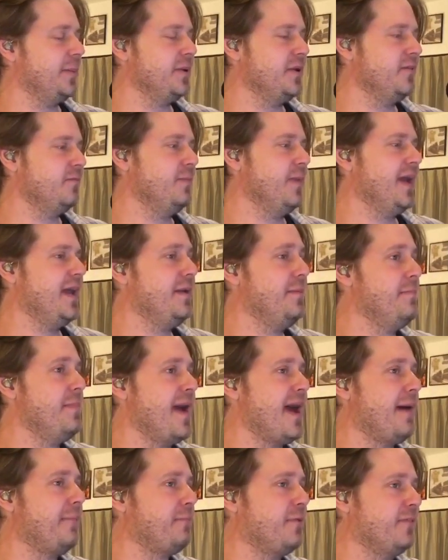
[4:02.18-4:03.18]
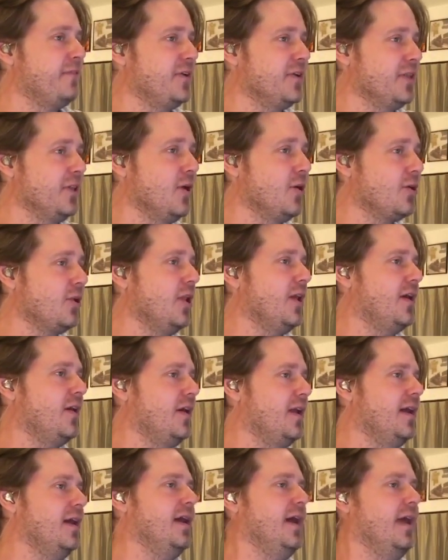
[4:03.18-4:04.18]
Robin, you've made a map of your local
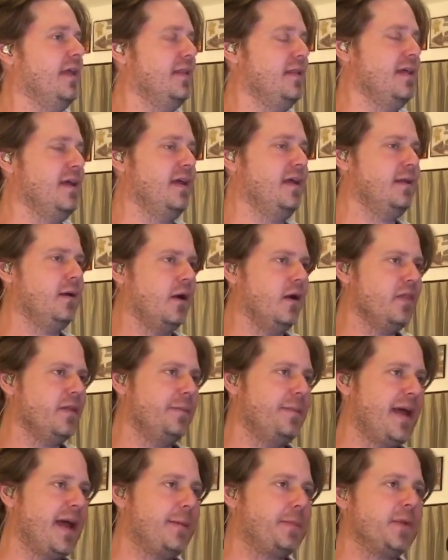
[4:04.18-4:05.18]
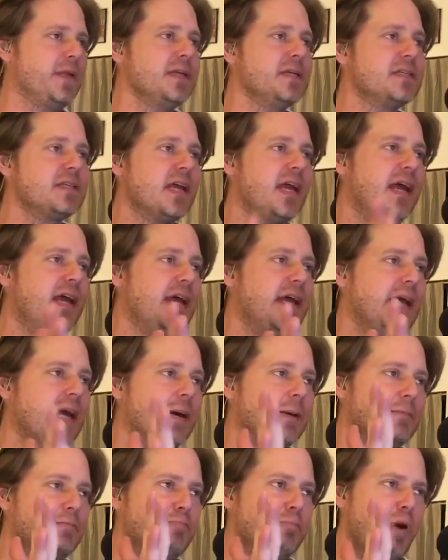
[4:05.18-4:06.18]
area, and in, on the map is
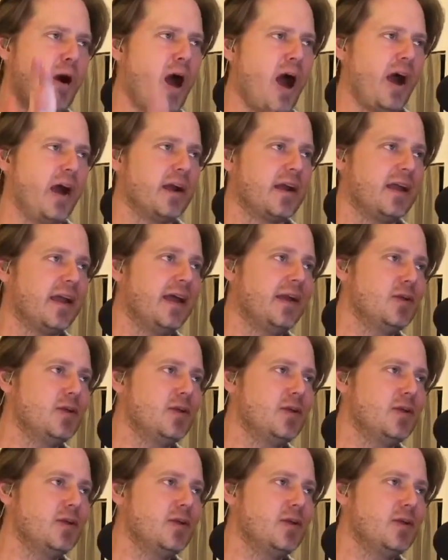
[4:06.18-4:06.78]
a park,